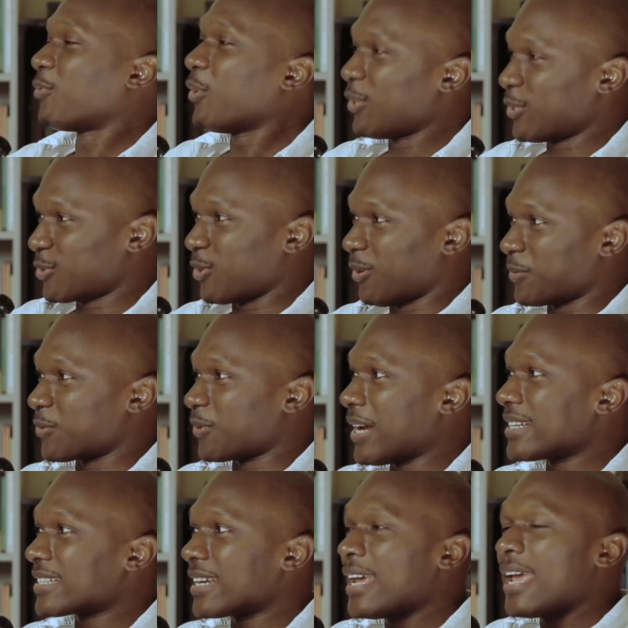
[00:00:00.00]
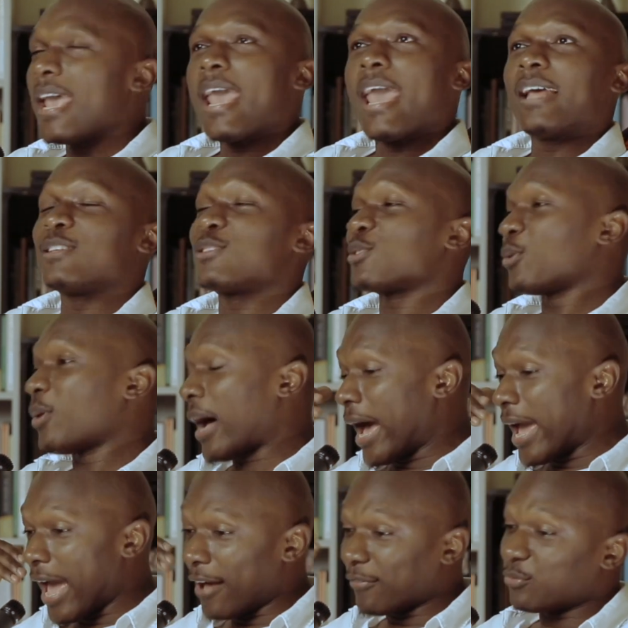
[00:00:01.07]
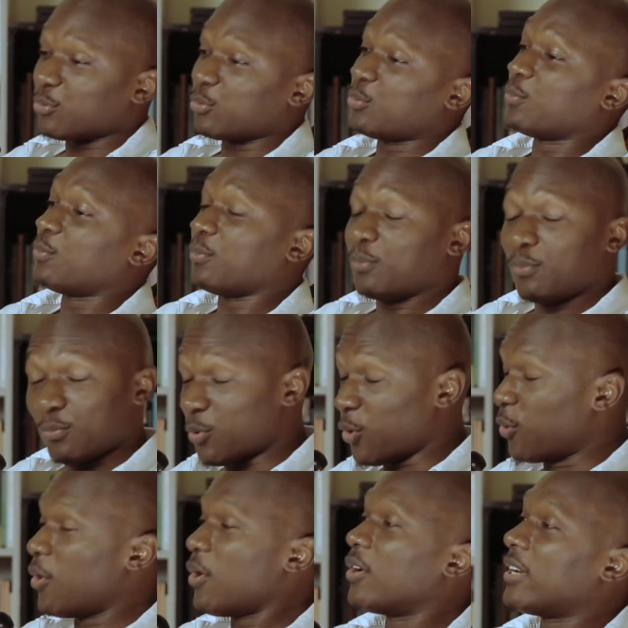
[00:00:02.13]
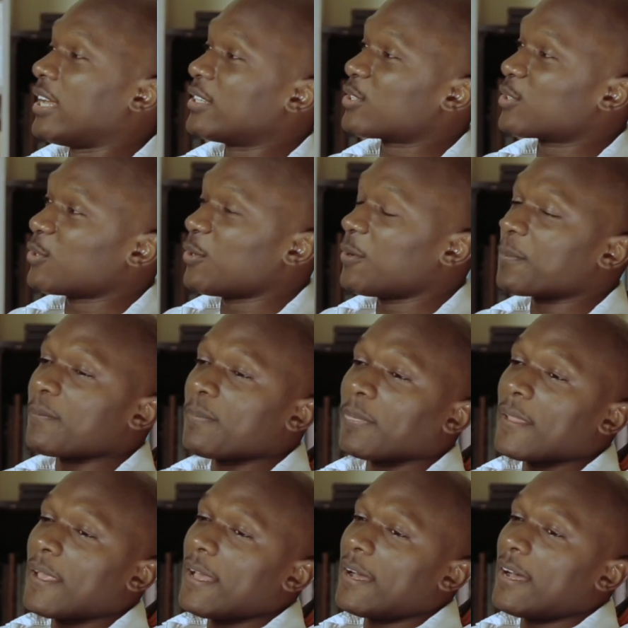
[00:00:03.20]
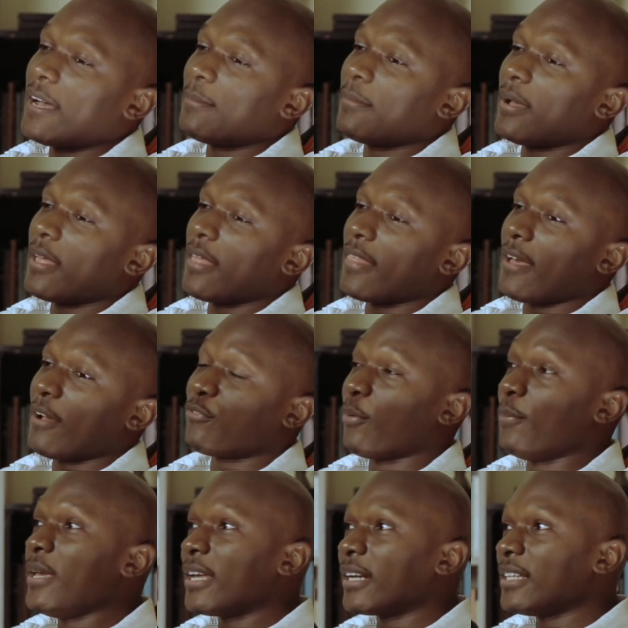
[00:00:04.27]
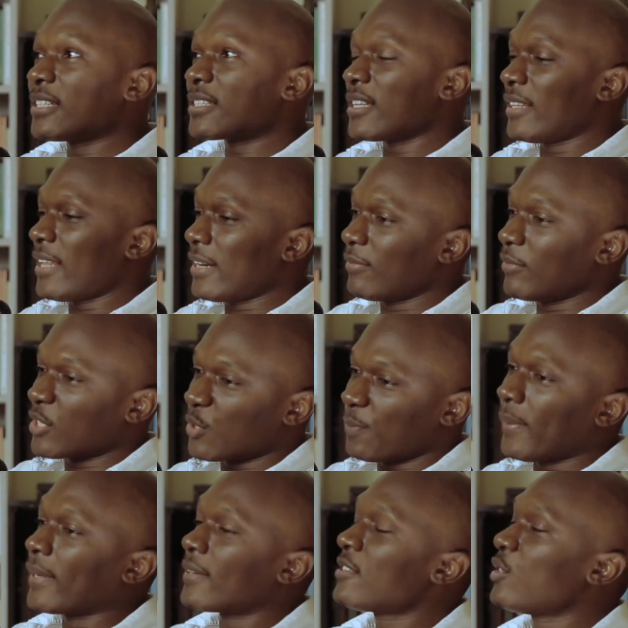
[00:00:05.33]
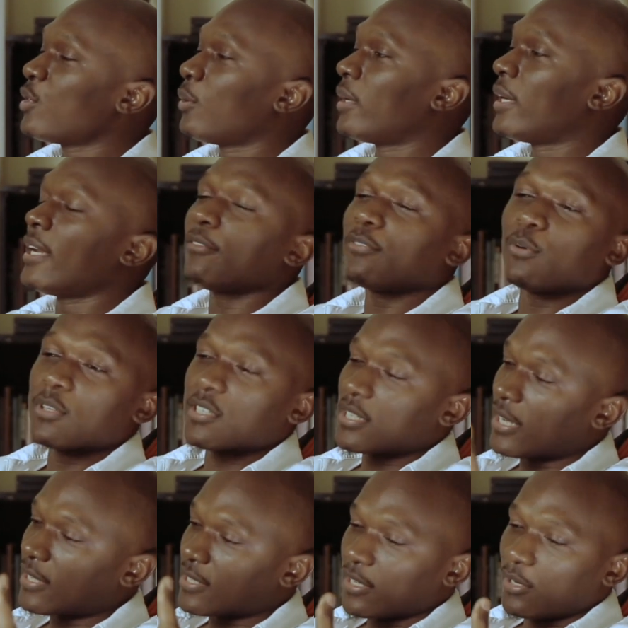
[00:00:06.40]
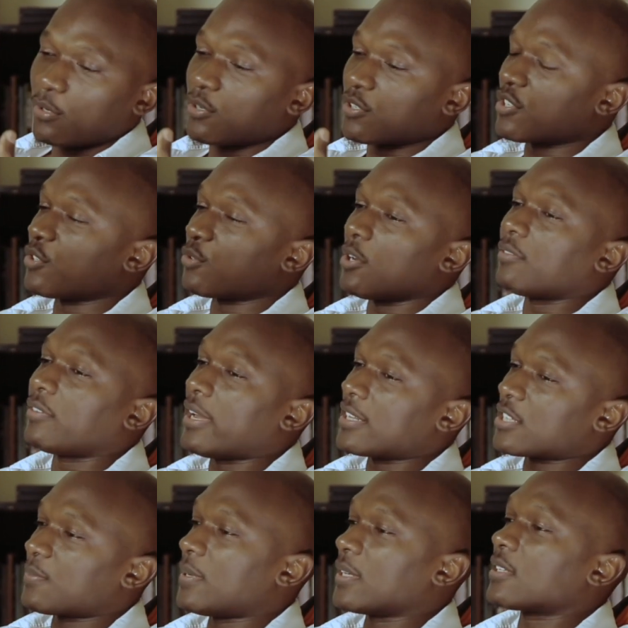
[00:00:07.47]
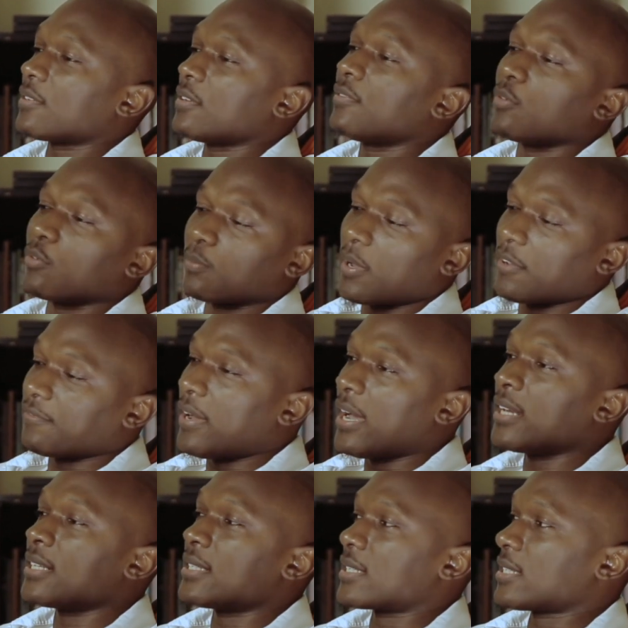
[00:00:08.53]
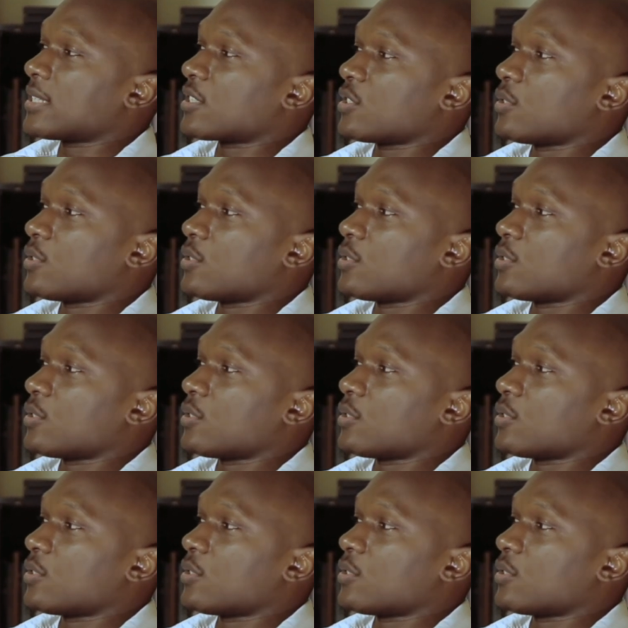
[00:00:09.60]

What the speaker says: he stops, right? And so I have to go on. And so for me, at least in that respect, and of course that goes into every aspect, even with my finances,